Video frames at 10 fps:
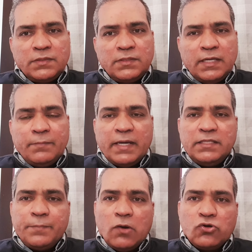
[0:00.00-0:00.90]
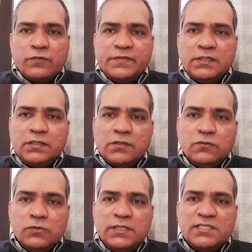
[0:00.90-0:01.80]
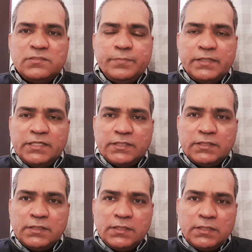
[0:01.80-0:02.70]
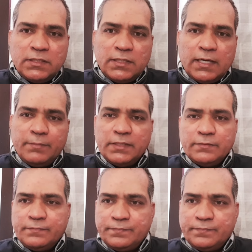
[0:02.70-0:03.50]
and by the power of the Holy Spirit. Amen.